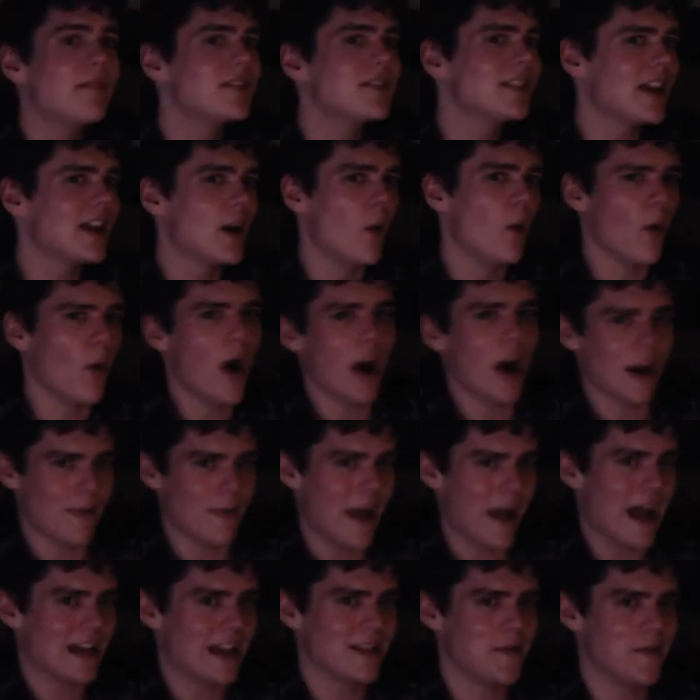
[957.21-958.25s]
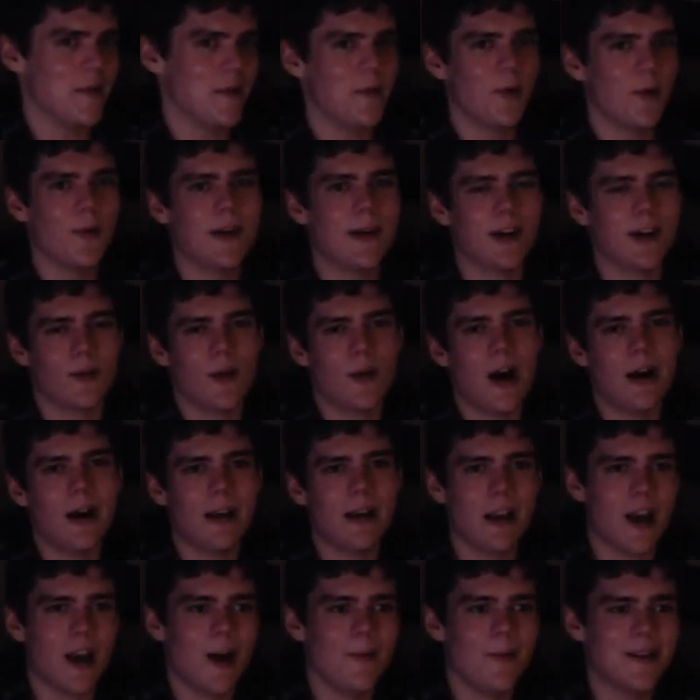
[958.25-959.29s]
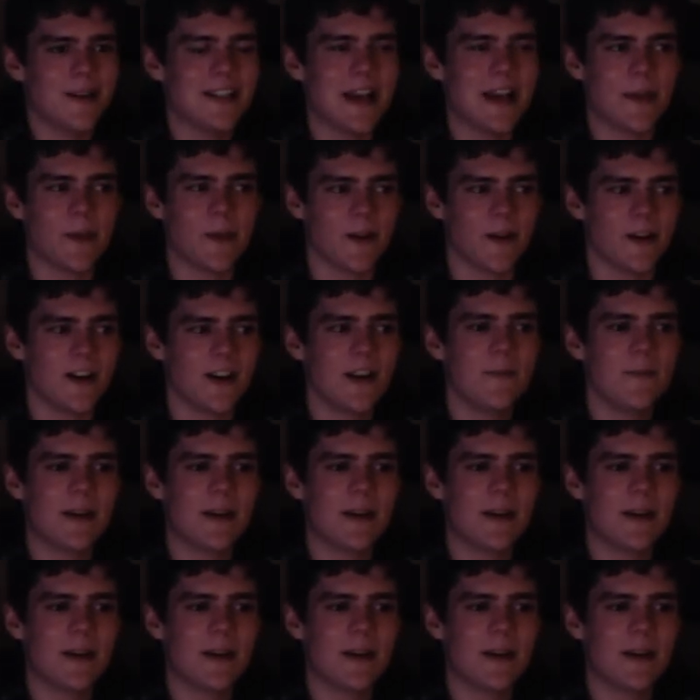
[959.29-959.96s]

to like walk past people when you're walking home at 10:30.